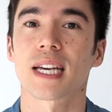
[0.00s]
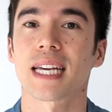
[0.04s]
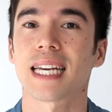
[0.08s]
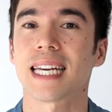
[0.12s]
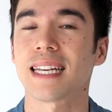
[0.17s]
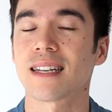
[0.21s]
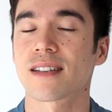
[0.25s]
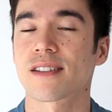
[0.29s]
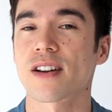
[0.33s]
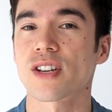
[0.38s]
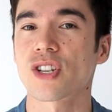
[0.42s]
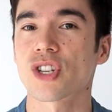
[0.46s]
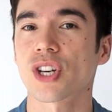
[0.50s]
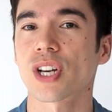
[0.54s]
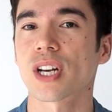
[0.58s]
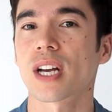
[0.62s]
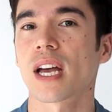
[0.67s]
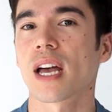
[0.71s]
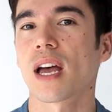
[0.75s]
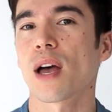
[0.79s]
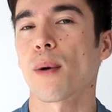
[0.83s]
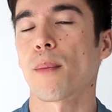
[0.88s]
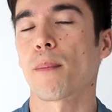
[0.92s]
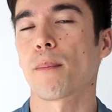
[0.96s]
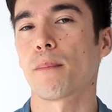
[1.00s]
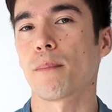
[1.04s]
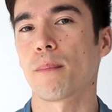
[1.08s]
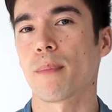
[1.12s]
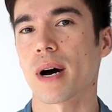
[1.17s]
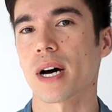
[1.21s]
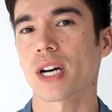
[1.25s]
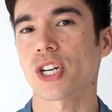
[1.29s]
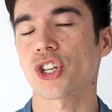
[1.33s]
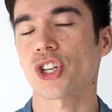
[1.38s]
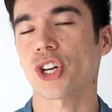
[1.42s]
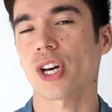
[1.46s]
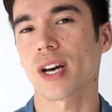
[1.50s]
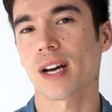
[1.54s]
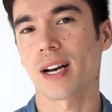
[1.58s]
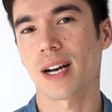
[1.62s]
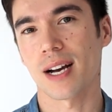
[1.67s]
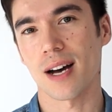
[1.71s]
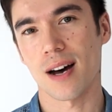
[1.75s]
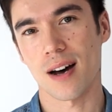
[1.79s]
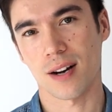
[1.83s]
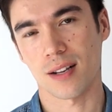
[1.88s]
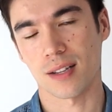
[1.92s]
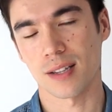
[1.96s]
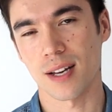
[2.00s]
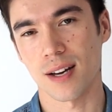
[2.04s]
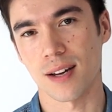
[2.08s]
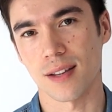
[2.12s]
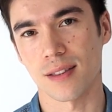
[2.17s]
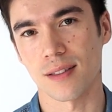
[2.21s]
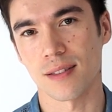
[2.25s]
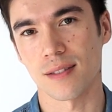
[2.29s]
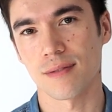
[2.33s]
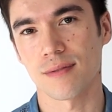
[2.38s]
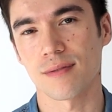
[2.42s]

In Tajik, mashq kardan.